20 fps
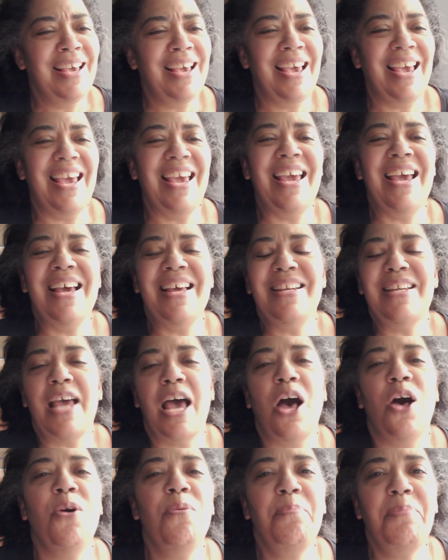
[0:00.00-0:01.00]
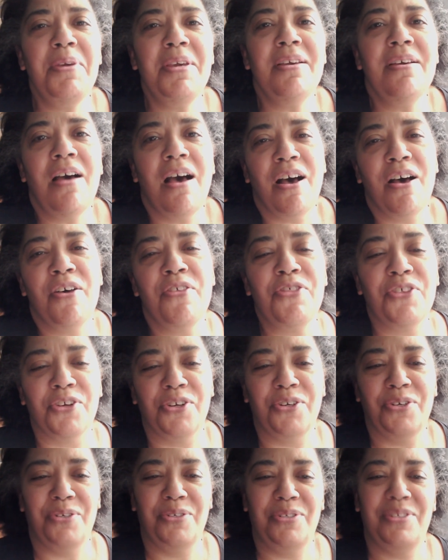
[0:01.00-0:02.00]
and helping
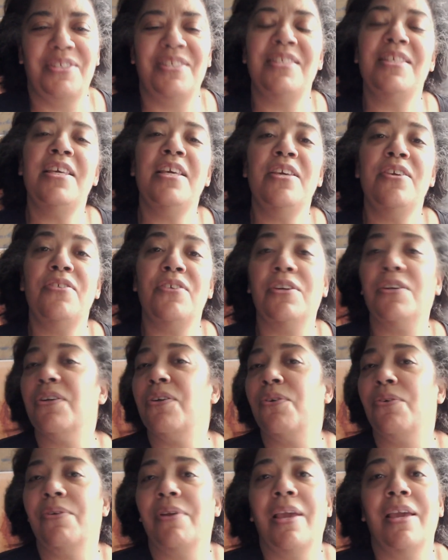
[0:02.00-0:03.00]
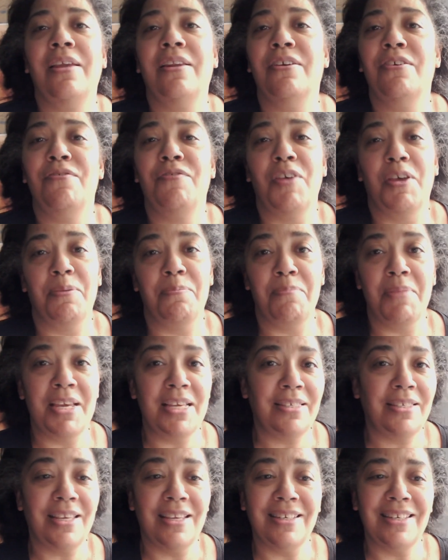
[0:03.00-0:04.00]
others see their creative
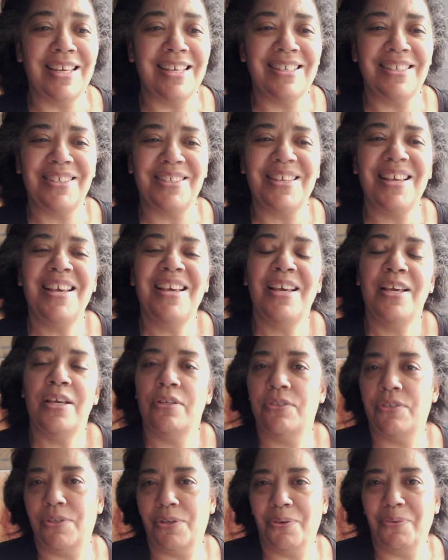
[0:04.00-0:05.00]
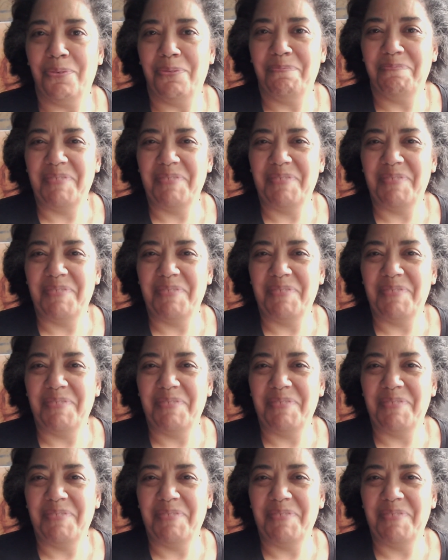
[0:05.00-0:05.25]
amazingness too.